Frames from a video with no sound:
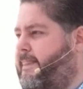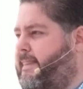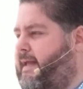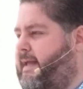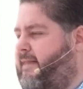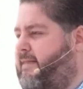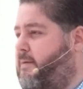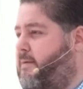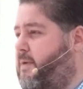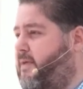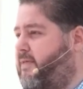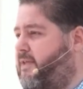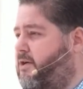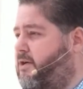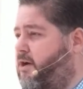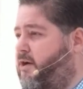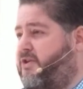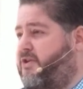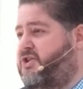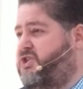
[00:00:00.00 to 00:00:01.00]
And that when the
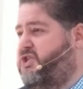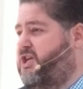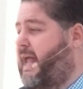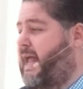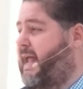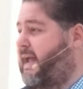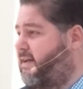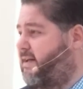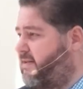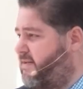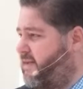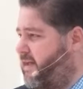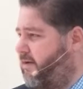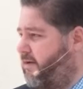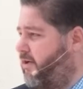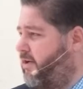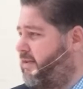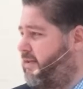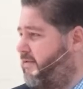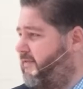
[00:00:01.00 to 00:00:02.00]
earth shakes and
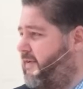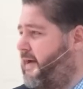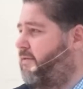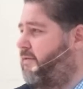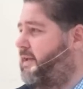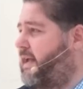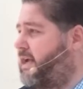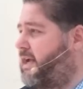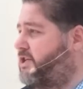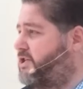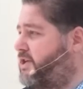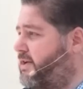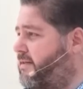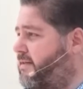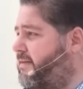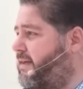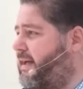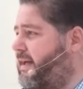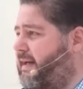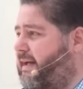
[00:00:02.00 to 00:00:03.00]
all its
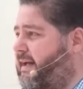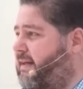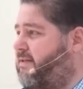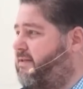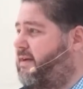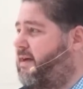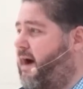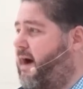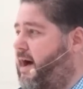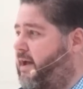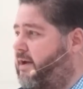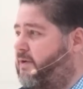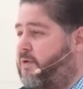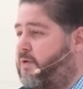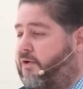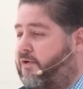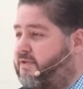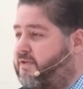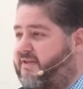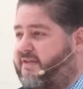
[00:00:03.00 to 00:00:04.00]
foundations, it's God who
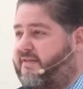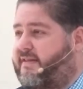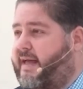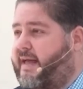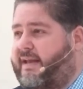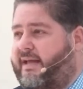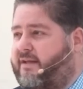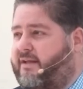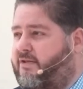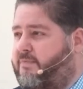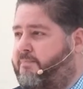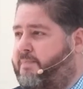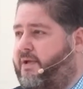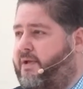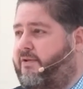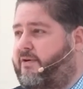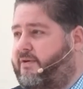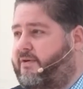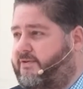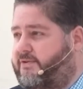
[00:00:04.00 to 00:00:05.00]
holds steady its
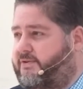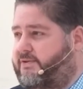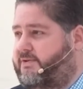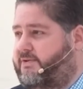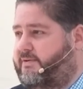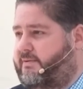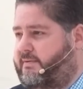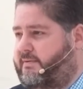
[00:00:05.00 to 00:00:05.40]
pillars.